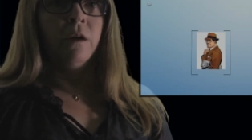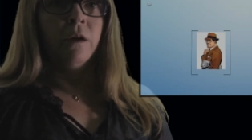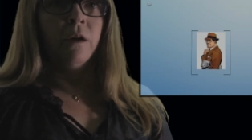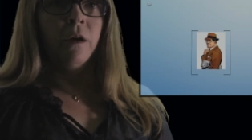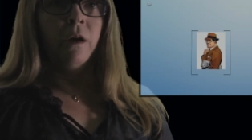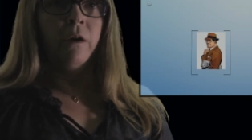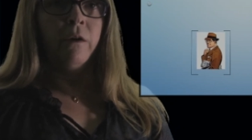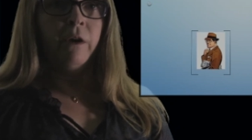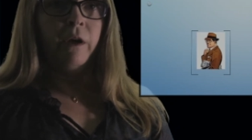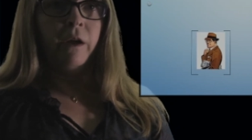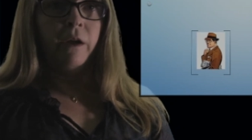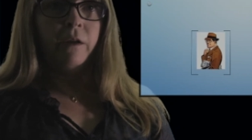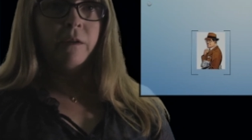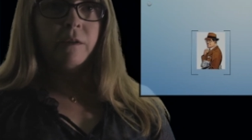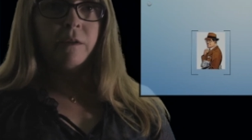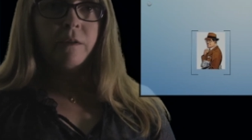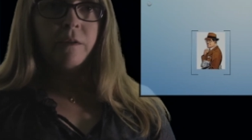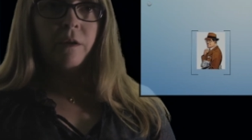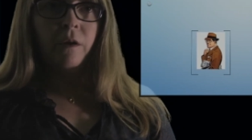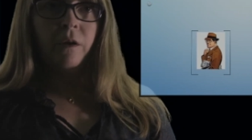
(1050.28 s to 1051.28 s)
All right,
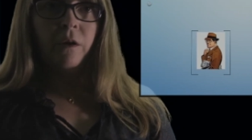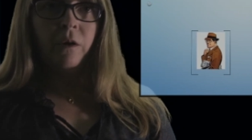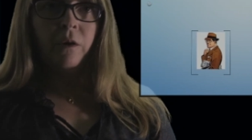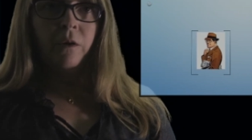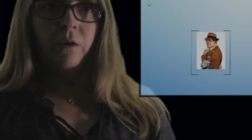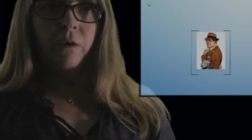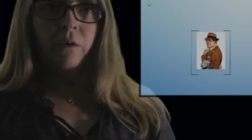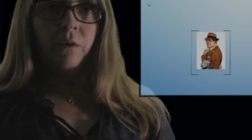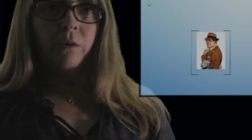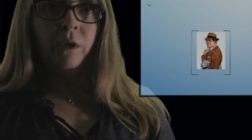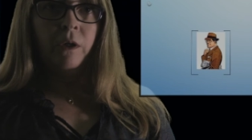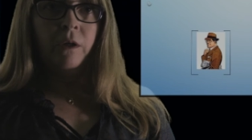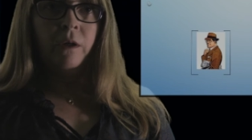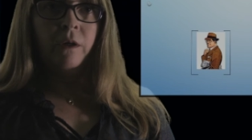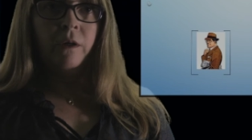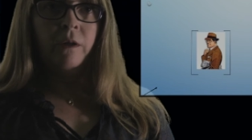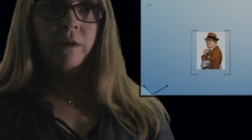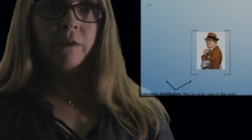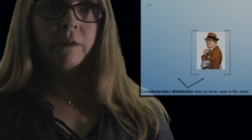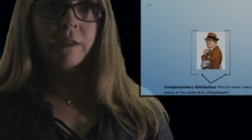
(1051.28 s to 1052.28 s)
so
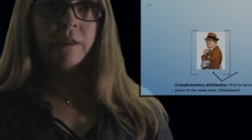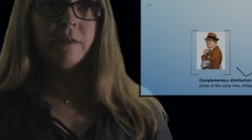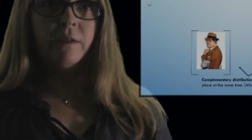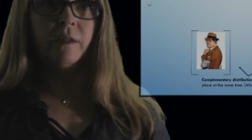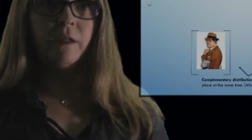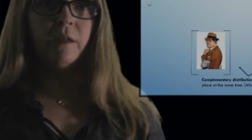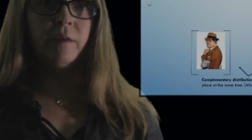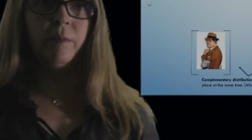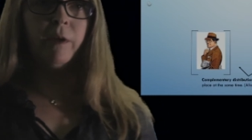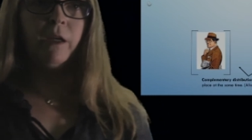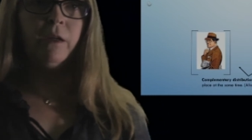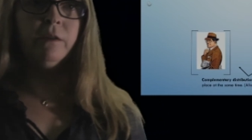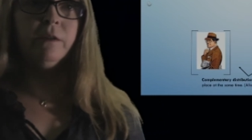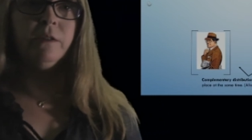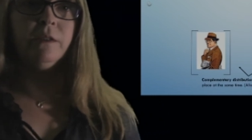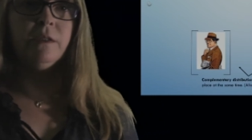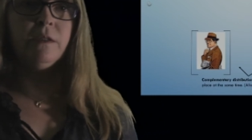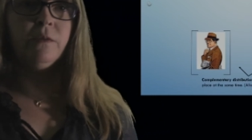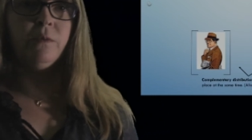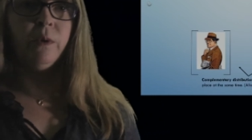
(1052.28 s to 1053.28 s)
let's think about it
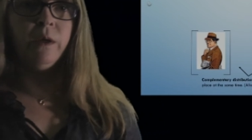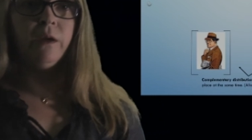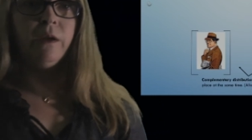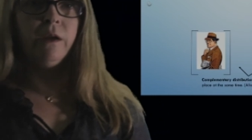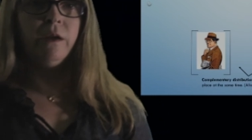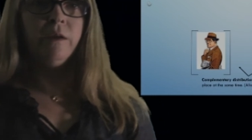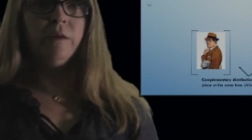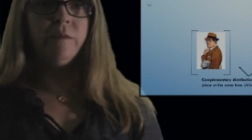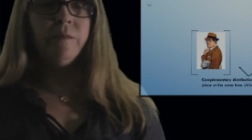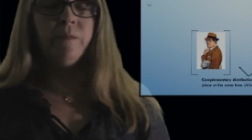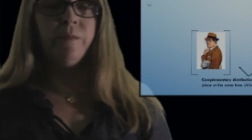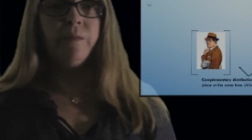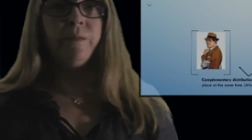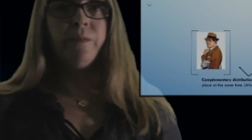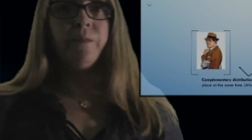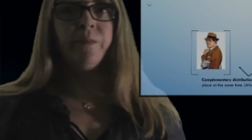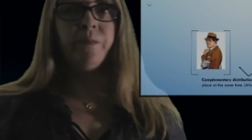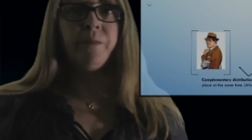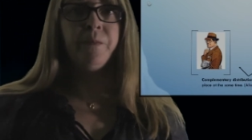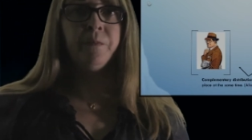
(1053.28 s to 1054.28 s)
this way.
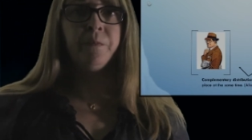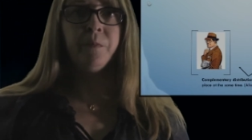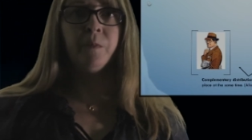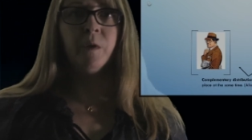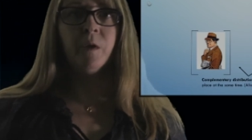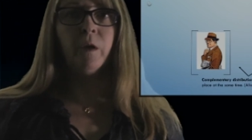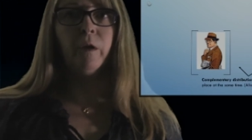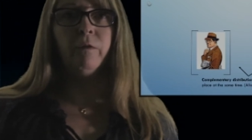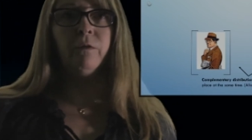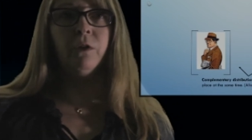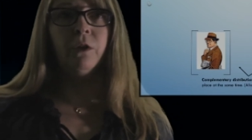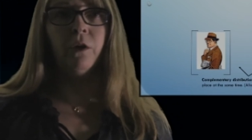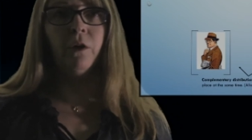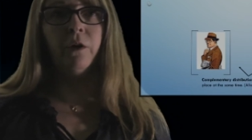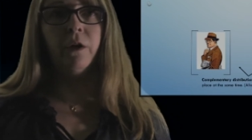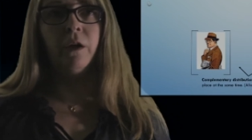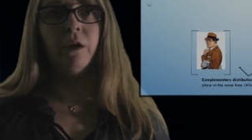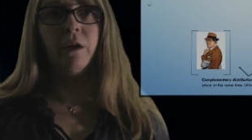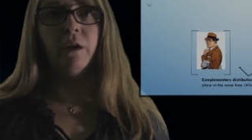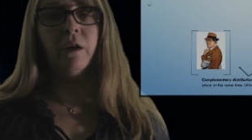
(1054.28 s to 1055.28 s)
You have
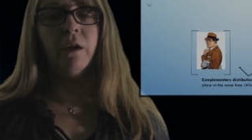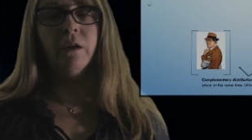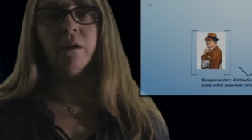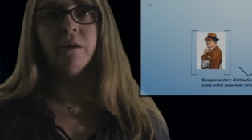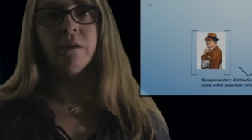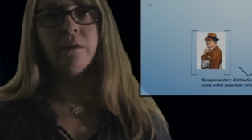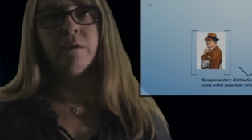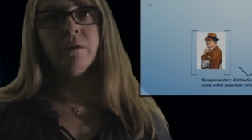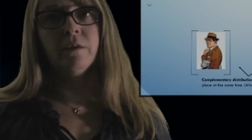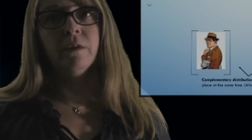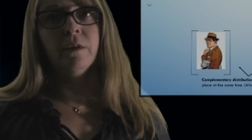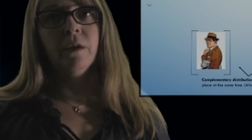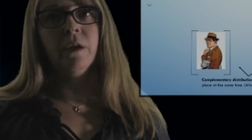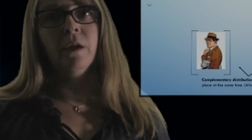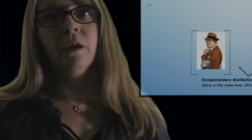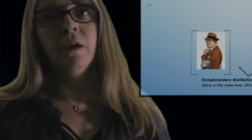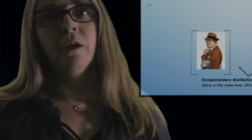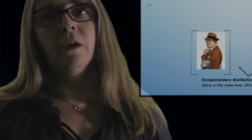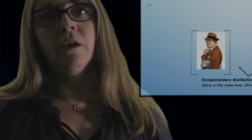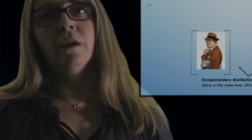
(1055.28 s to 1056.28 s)
Clark Kent
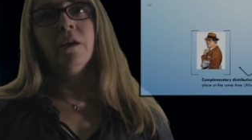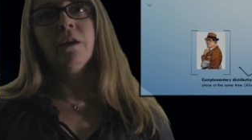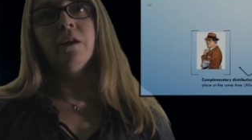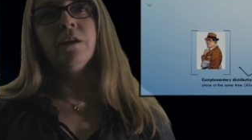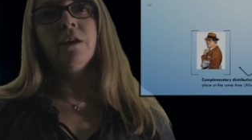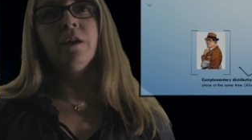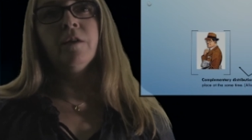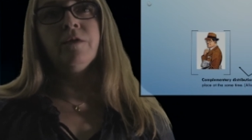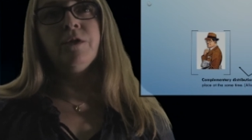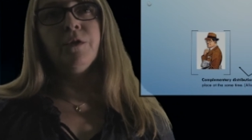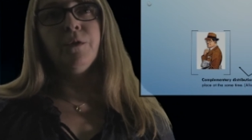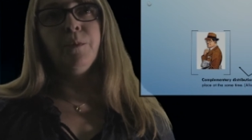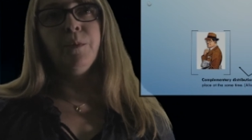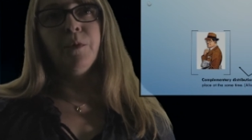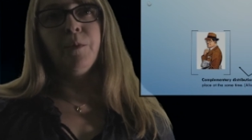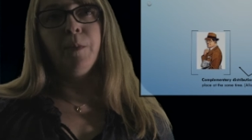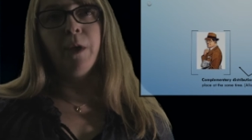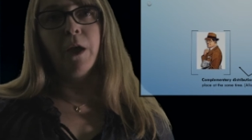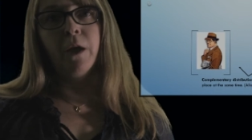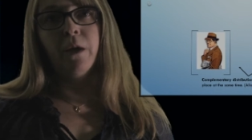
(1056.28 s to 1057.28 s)
and you have
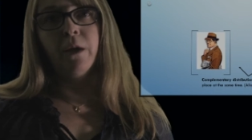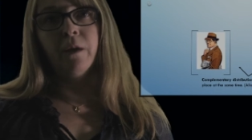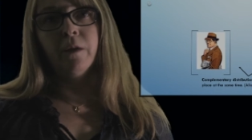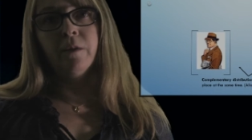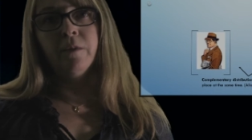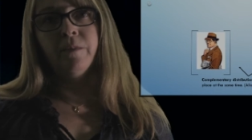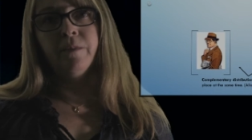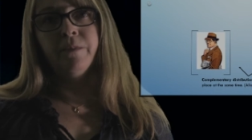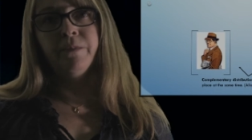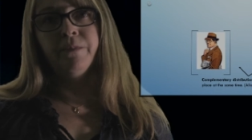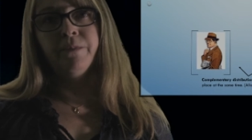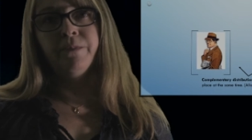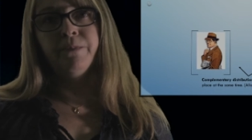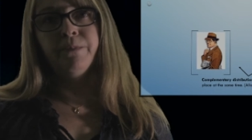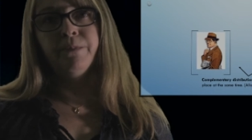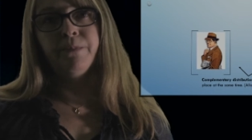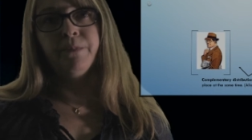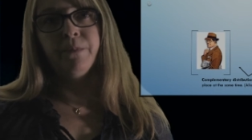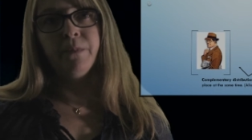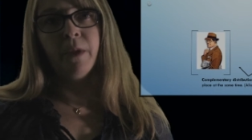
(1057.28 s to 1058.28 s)
Superman.
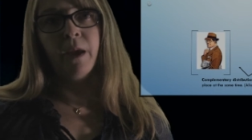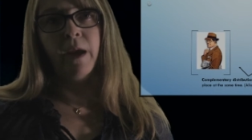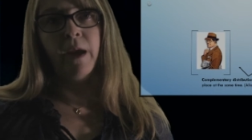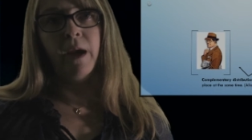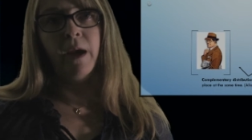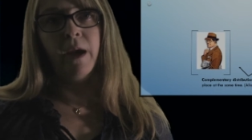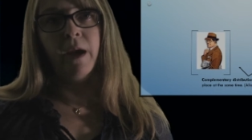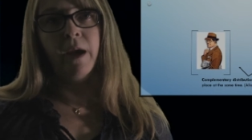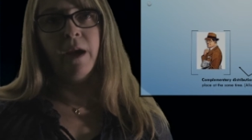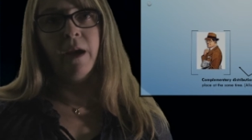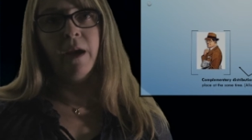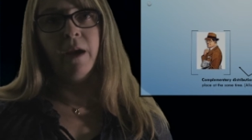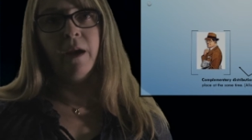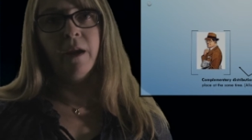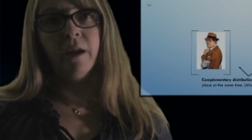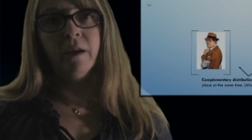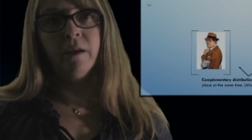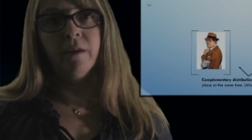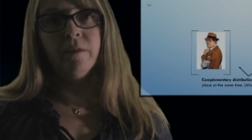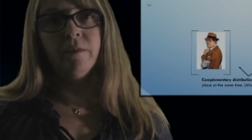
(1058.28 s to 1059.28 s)

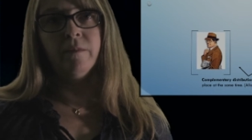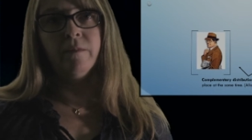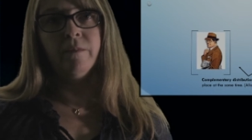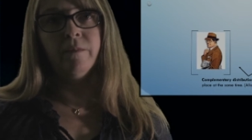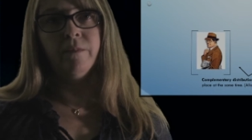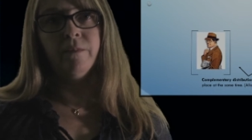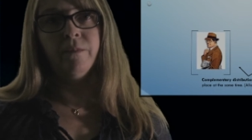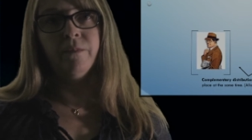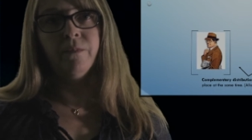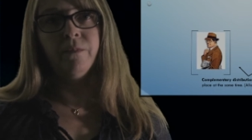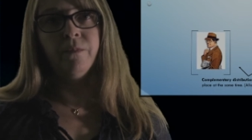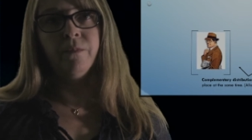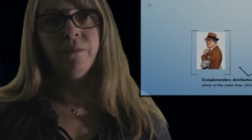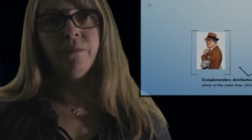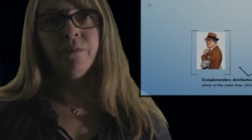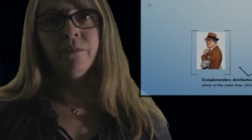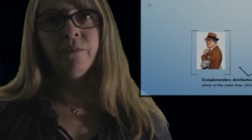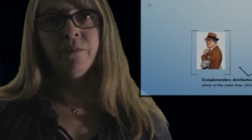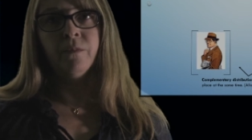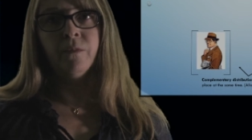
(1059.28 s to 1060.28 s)
And
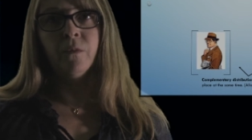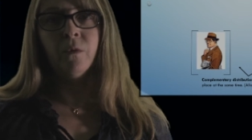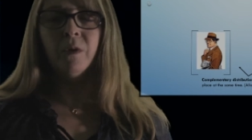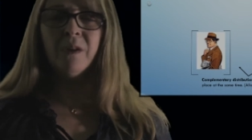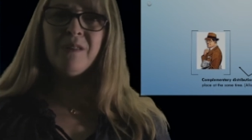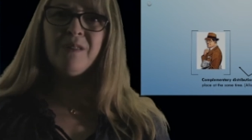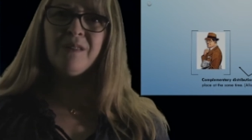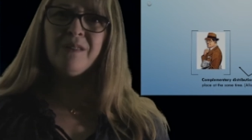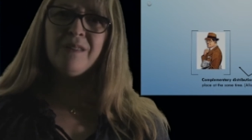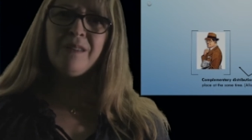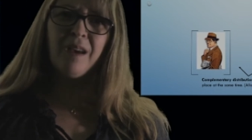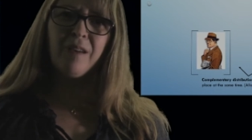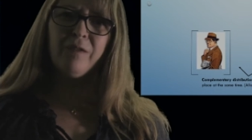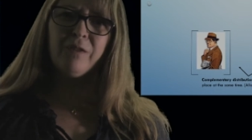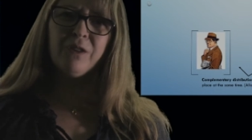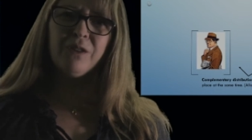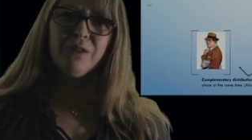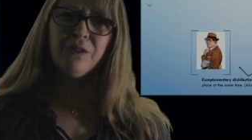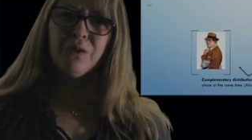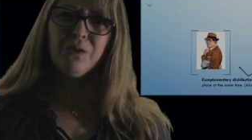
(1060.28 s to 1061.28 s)
what does this have
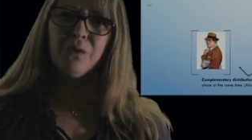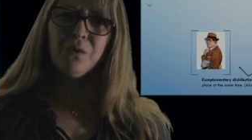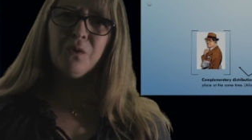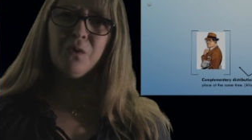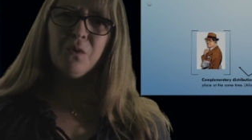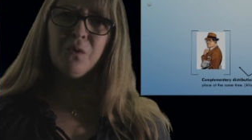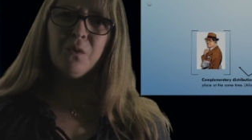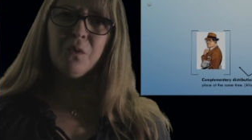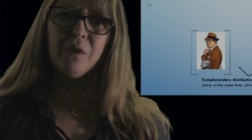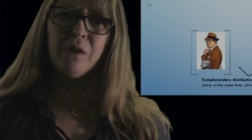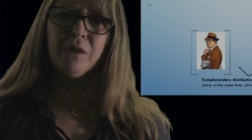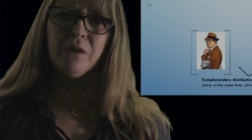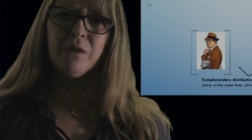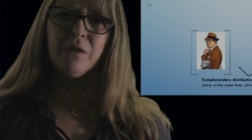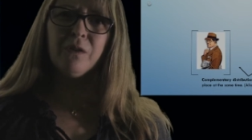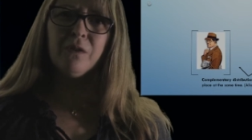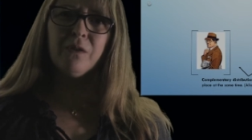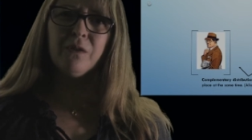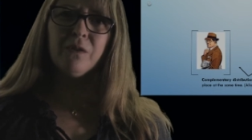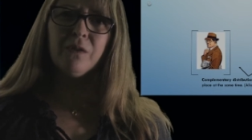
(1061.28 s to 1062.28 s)
to do
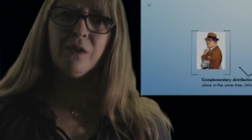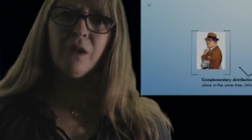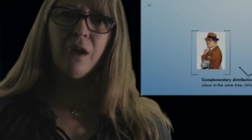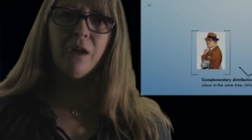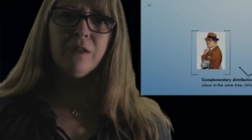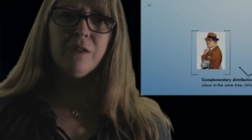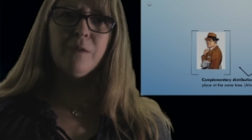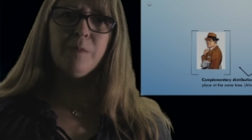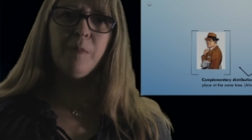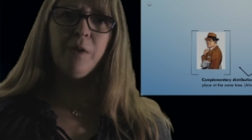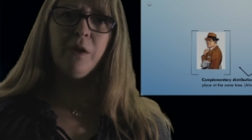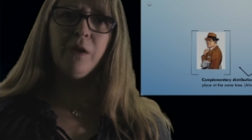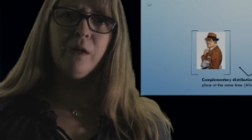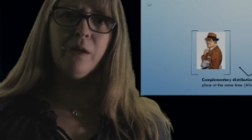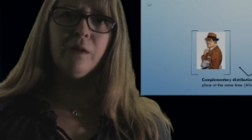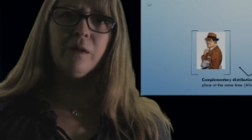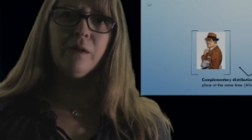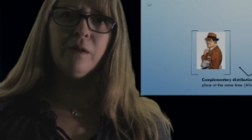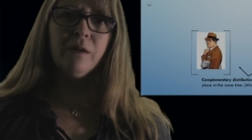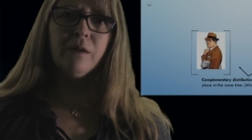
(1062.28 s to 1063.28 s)
with God's
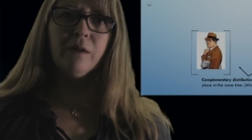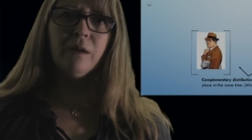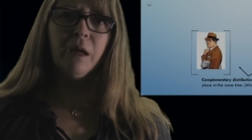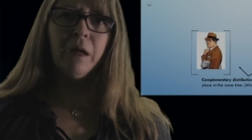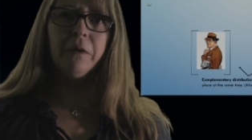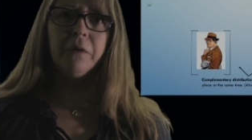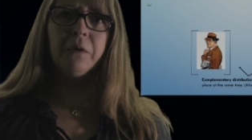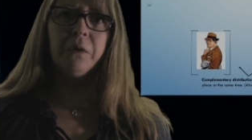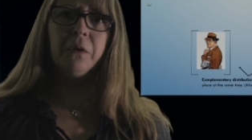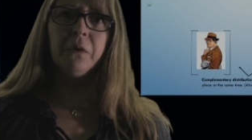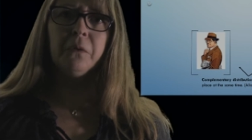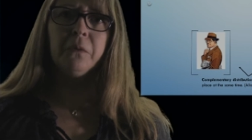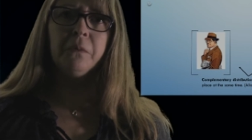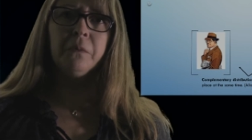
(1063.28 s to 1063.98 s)
plan? I don't know.